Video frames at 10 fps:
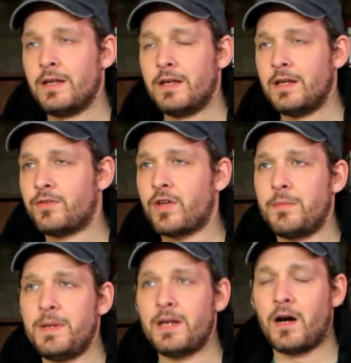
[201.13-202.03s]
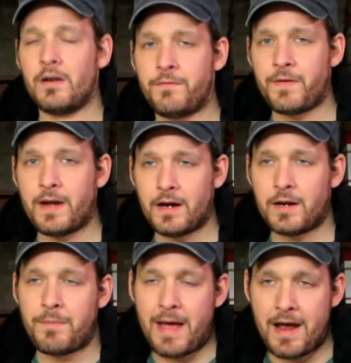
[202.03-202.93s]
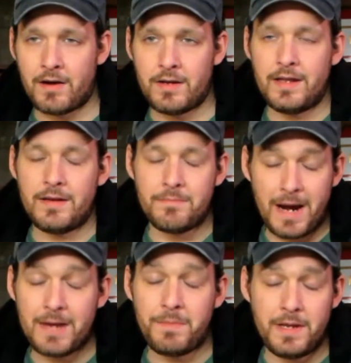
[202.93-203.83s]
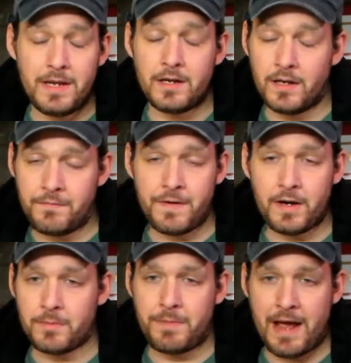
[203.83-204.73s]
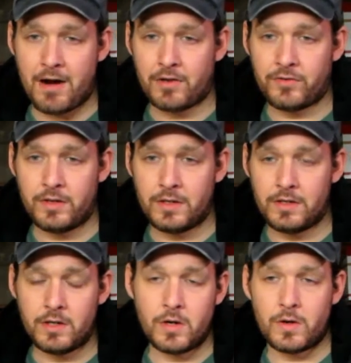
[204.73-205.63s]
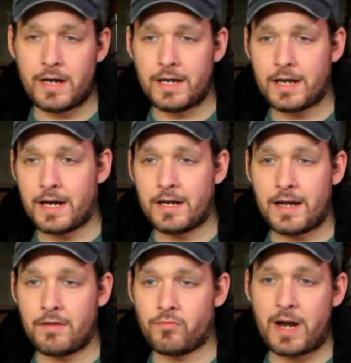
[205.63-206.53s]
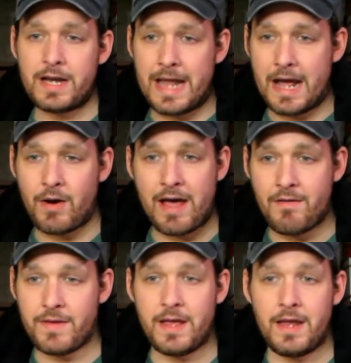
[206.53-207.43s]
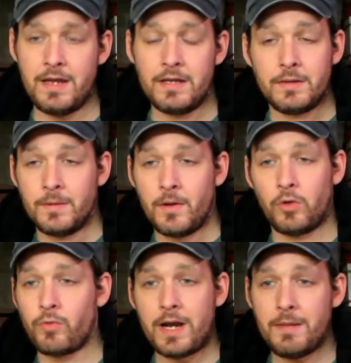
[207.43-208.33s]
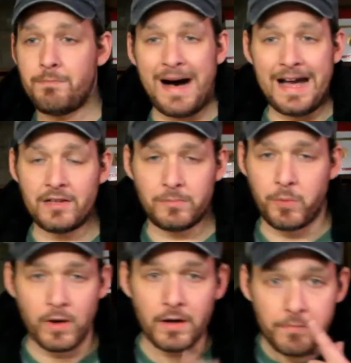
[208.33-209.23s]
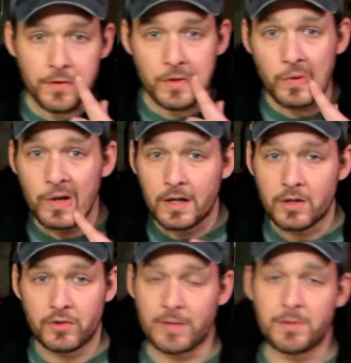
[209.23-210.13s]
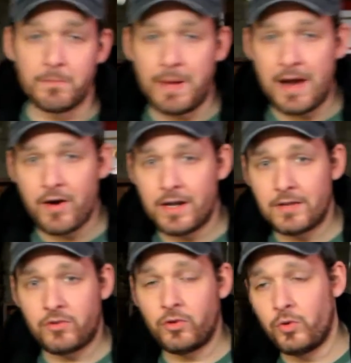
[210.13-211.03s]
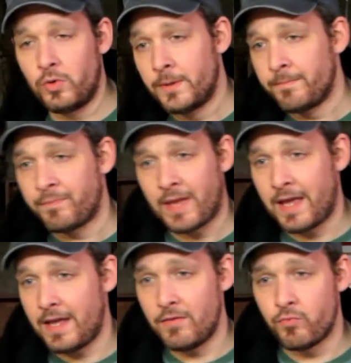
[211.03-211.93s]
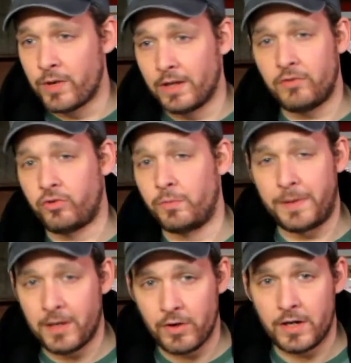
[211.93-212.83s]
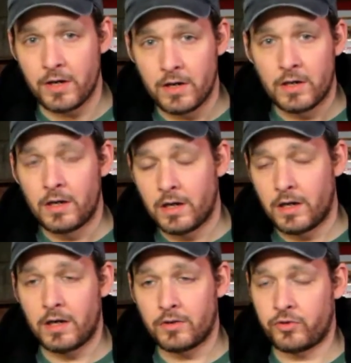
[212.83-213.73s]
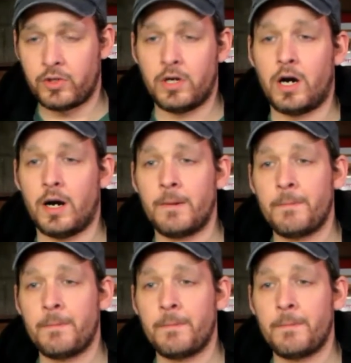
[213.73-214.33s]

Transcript: it's going to be an unfair it might be an unfair comparison. I kind of right now have a already biased point of view, because I'm comparing it to a really superior cigar.